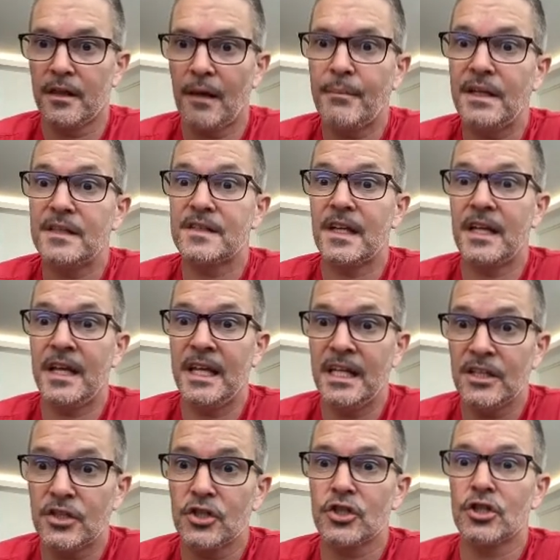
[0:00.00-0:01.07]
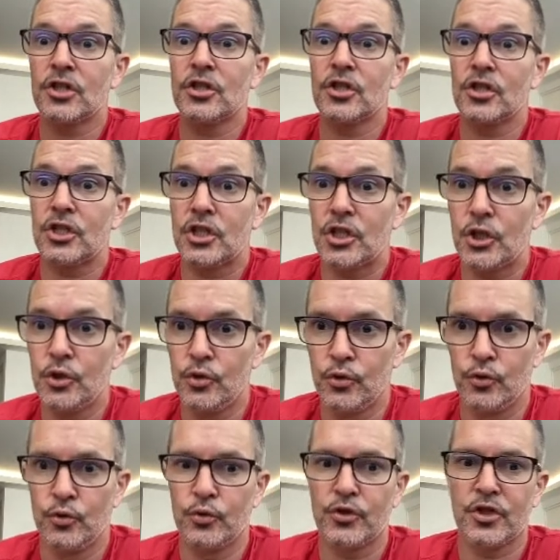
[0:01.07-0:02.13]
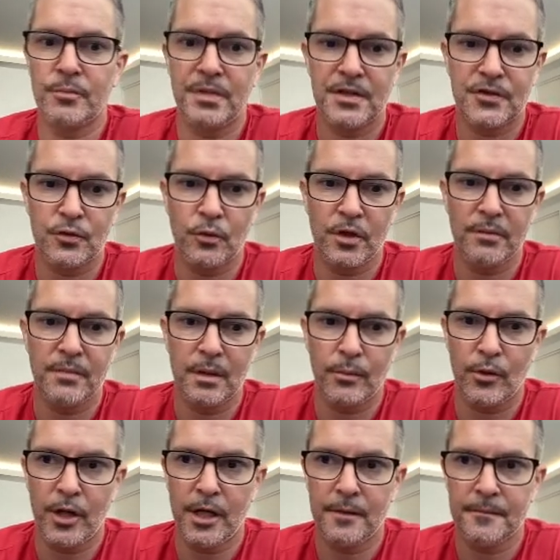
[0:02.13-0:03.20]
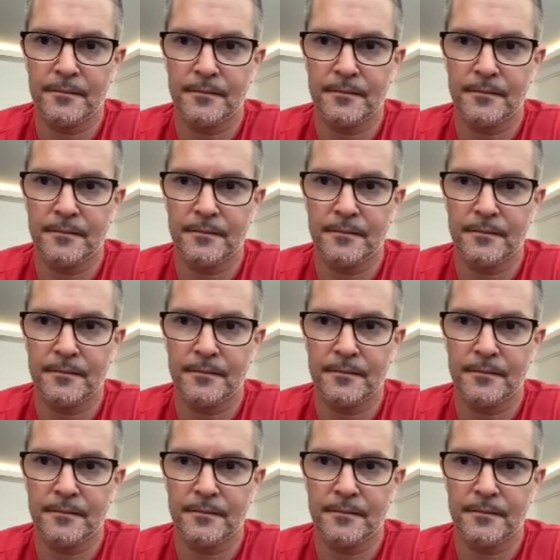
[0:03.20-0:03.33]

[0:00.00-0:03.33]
that means a integer 2 should be stored in memory.